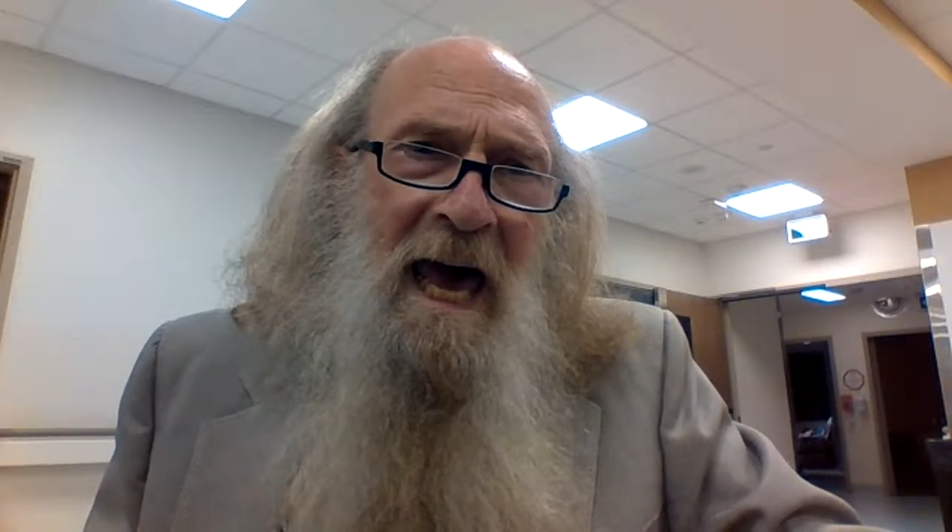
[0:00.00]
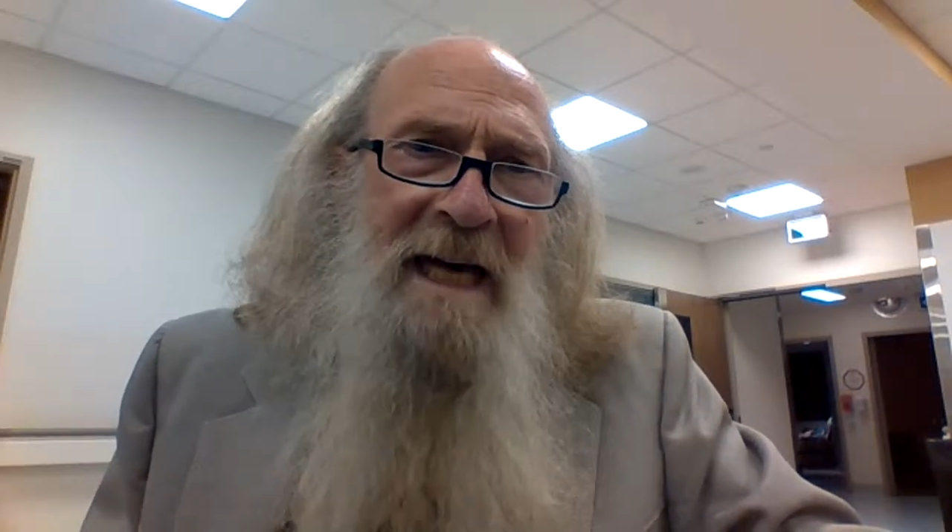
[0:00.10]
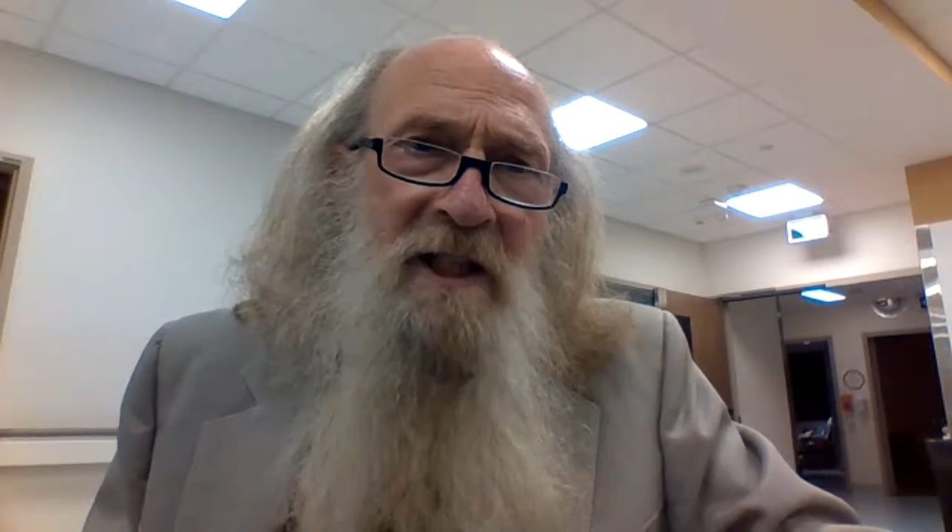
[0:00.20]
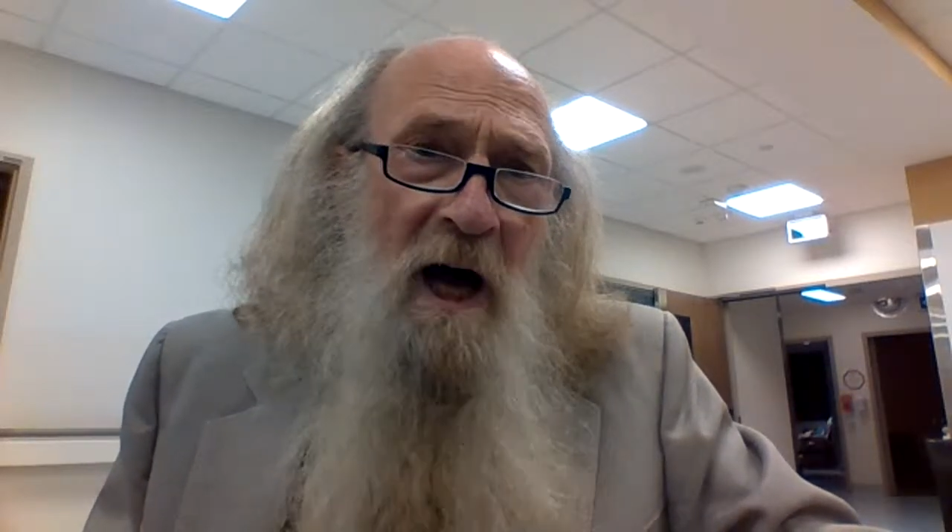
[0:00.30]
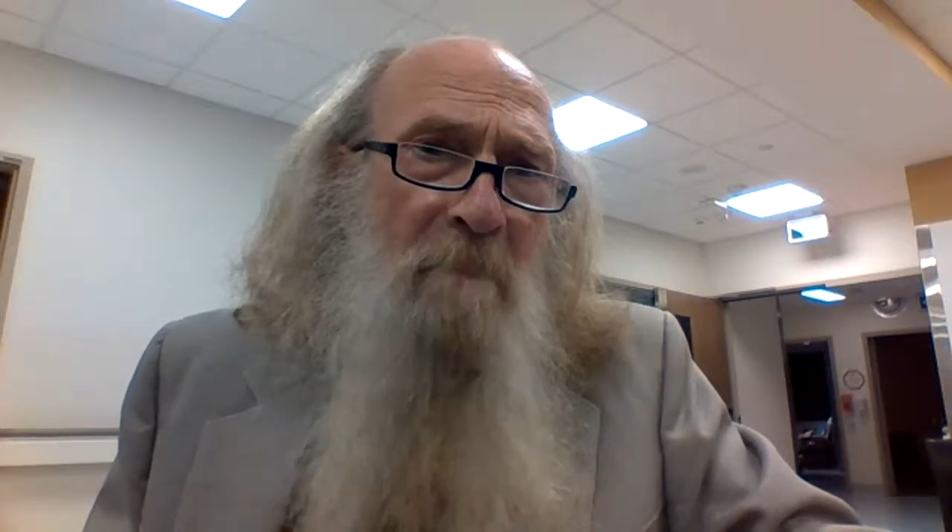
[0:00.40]

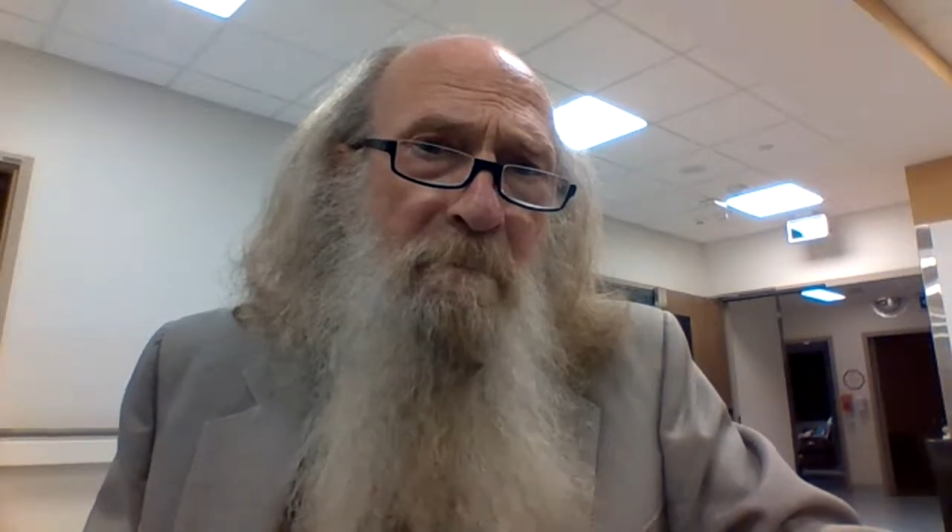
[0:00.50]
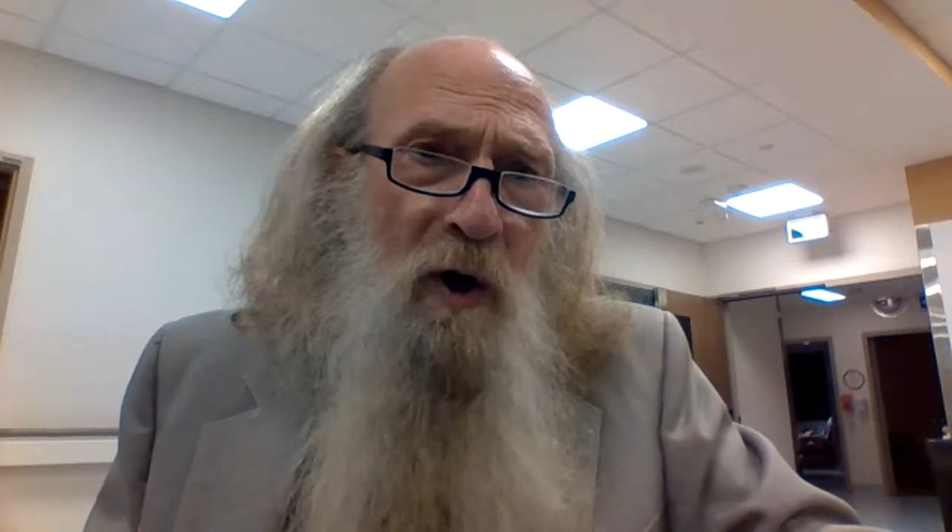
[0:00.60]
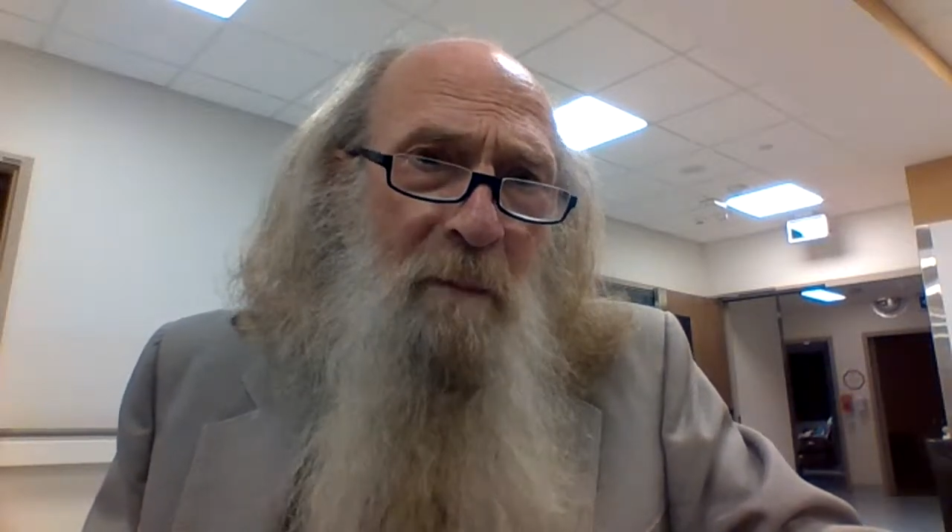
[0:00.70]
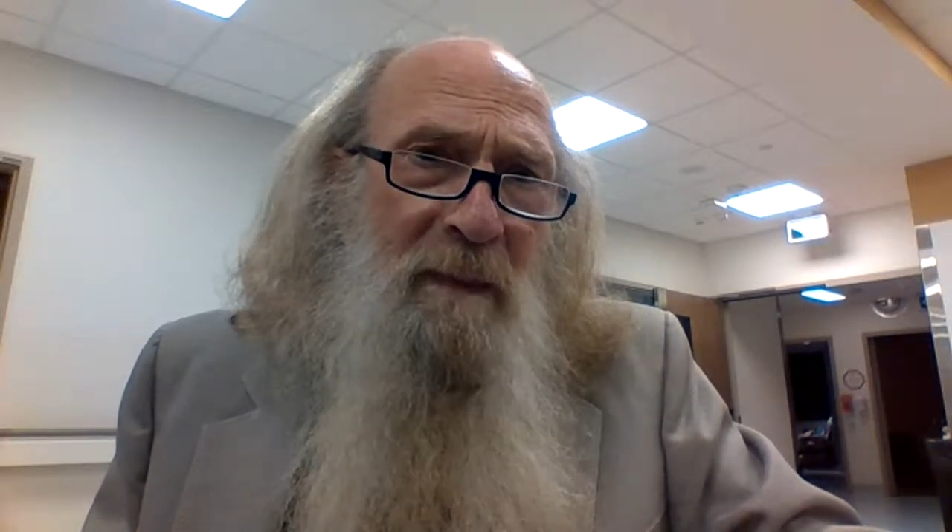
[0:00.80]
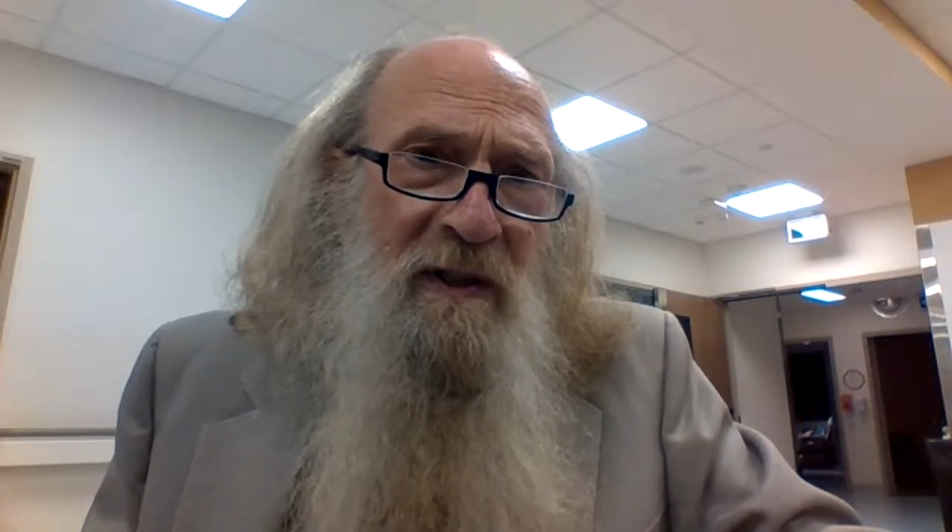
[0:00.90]
has a
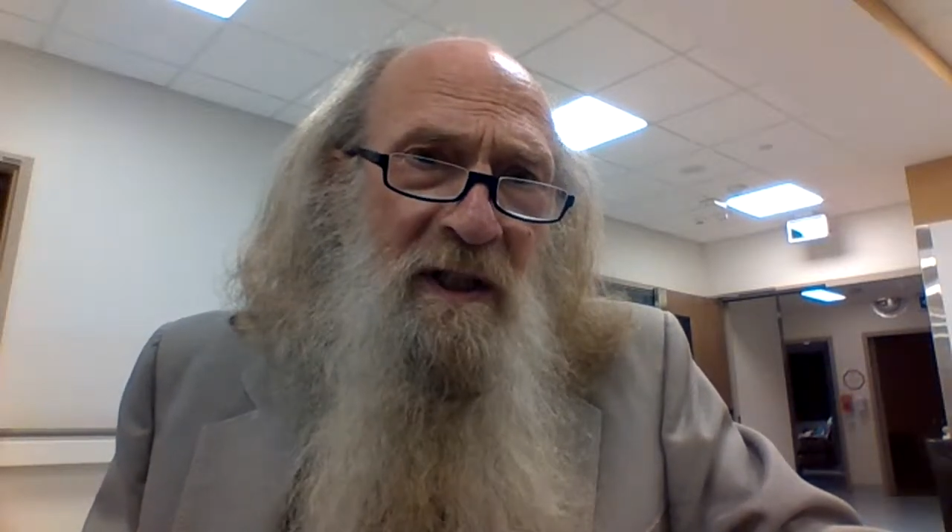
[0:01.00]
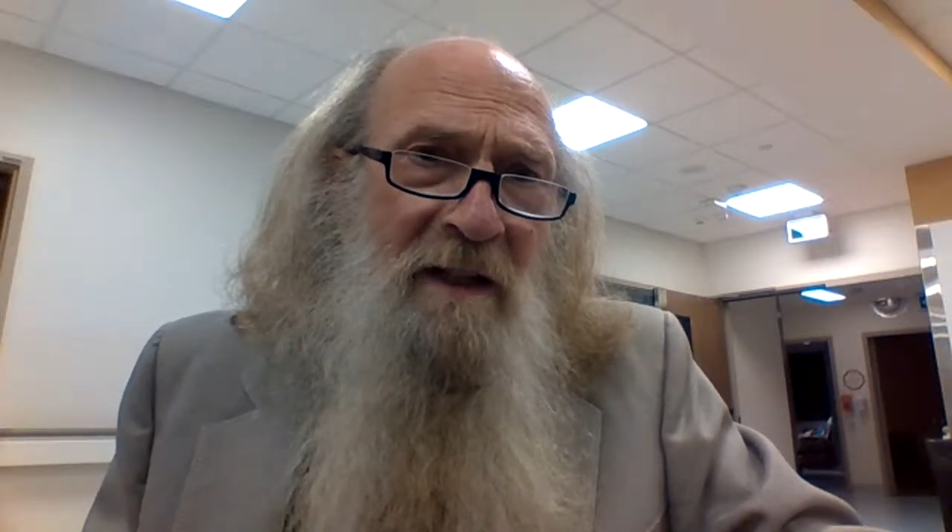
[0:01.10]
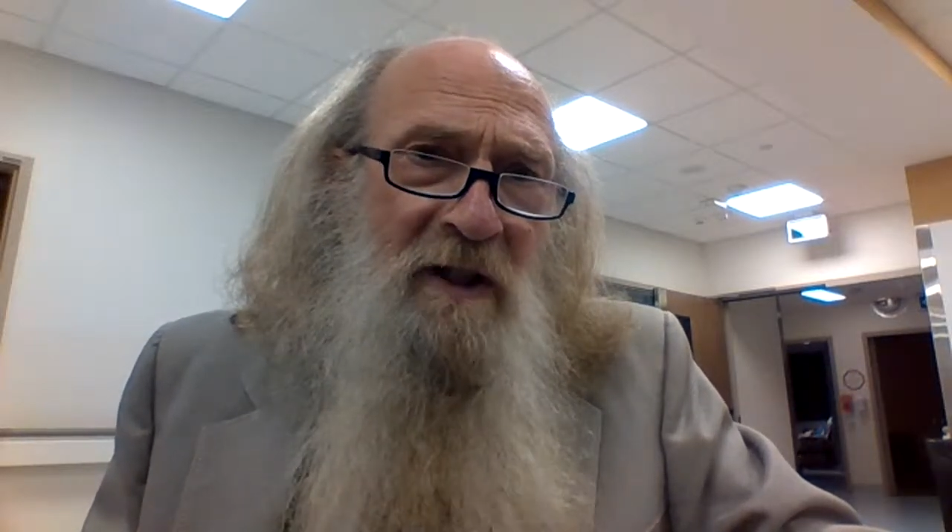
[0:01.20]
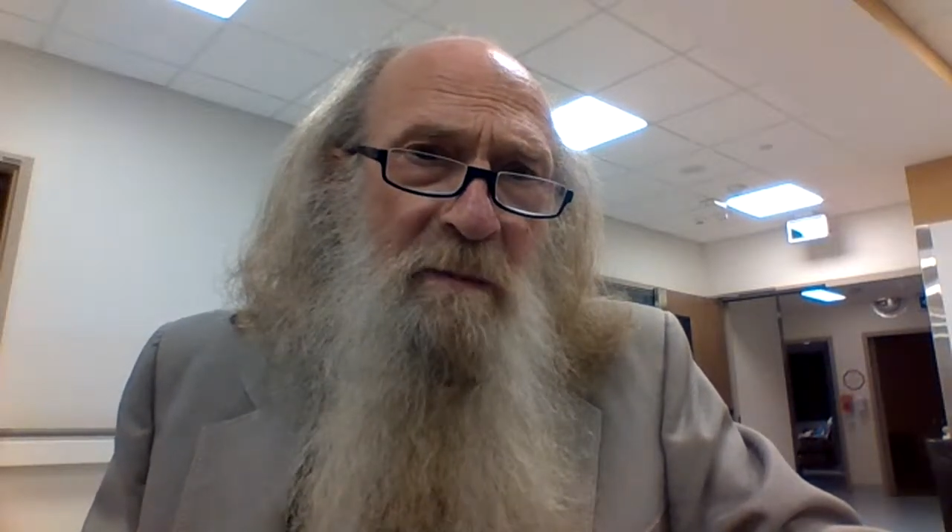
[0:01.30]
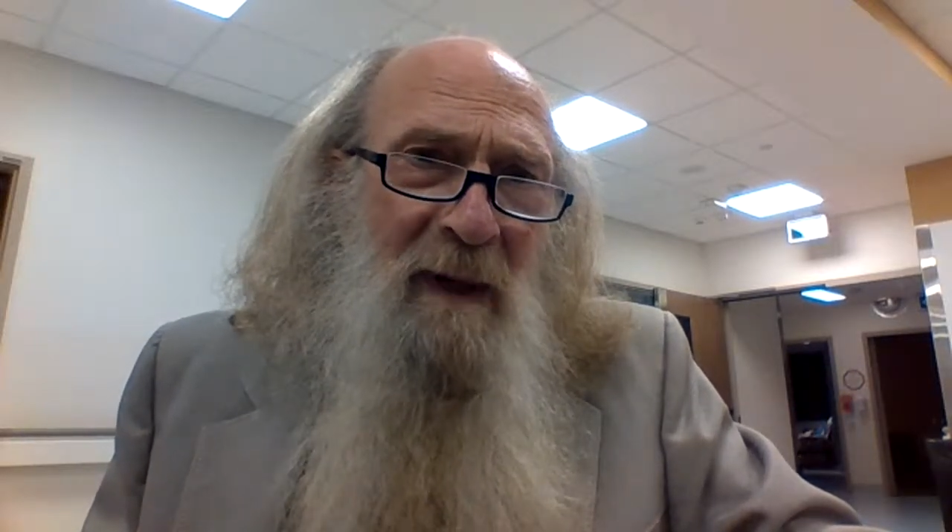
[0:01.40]
purpose
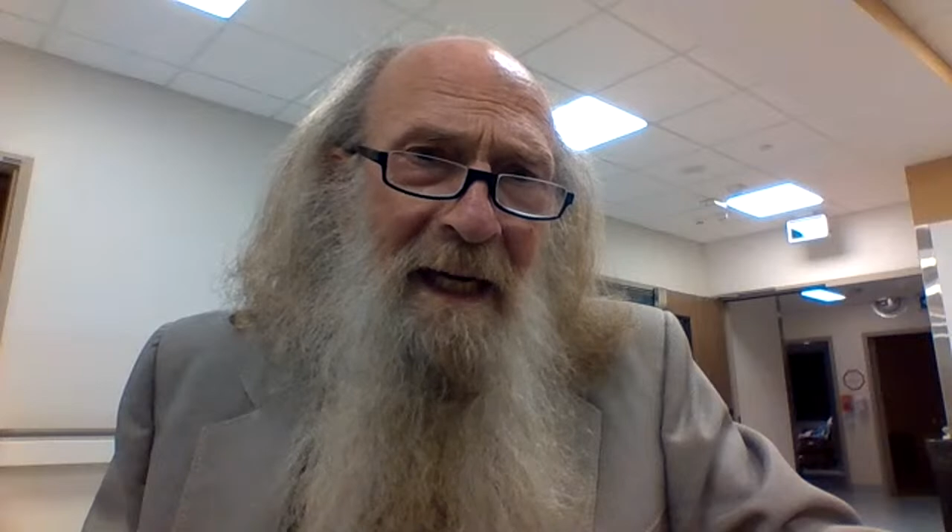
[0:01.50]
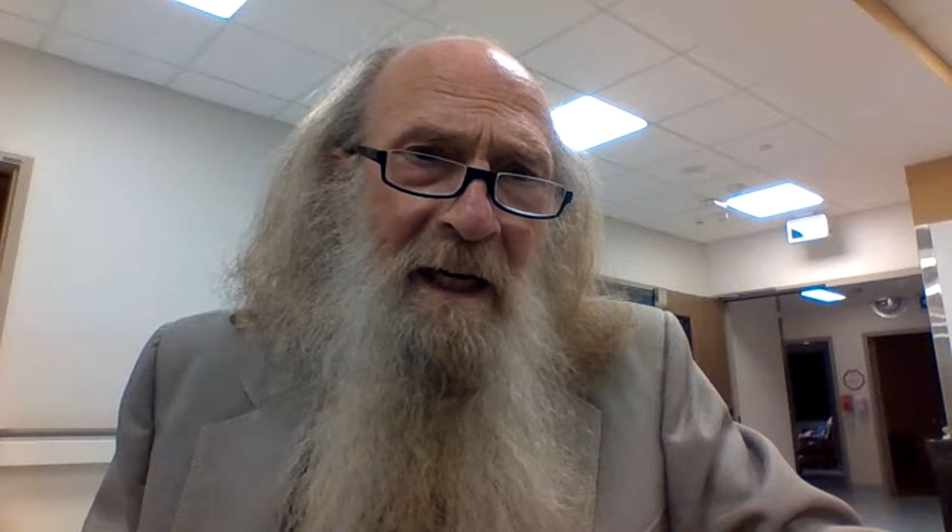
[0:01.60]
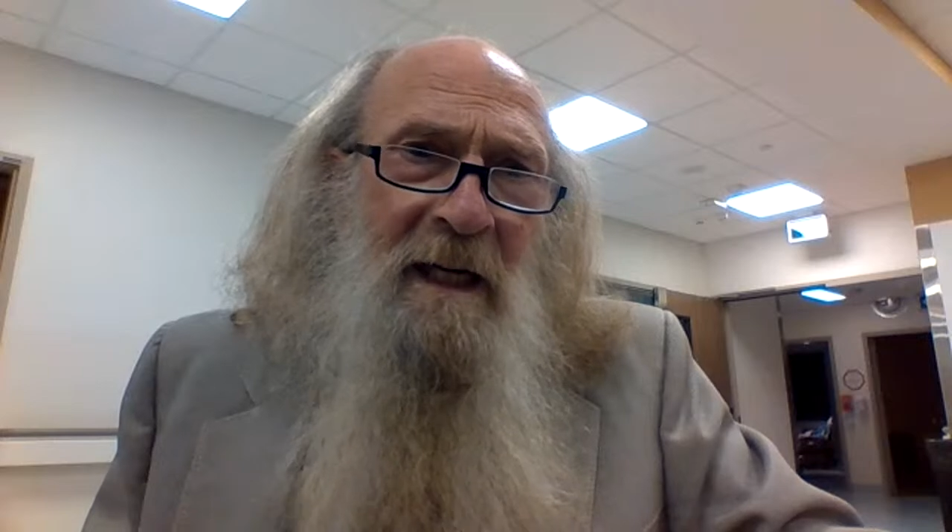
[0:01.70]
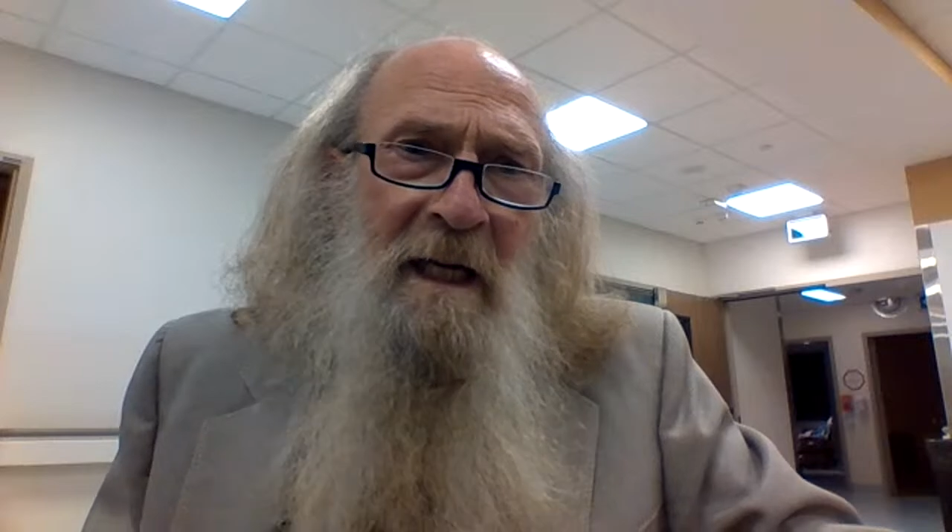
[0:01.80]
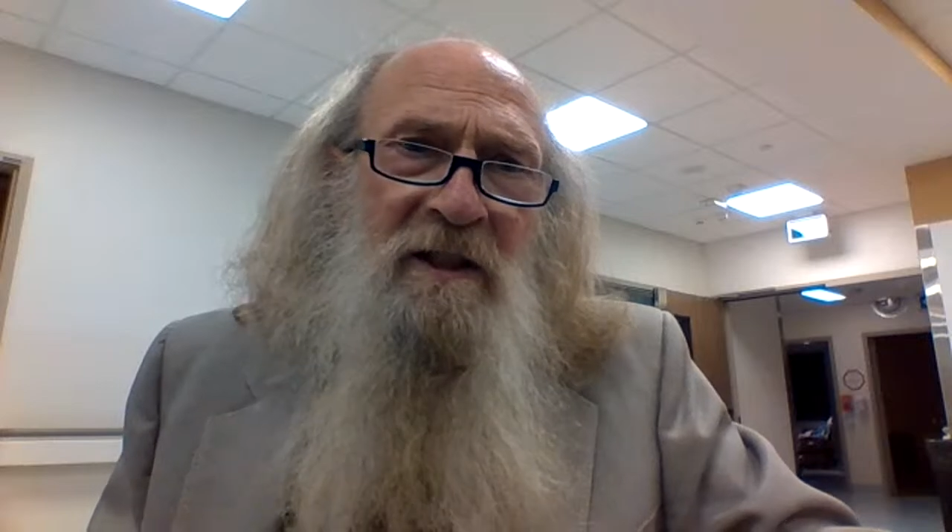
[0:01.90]
on this planet.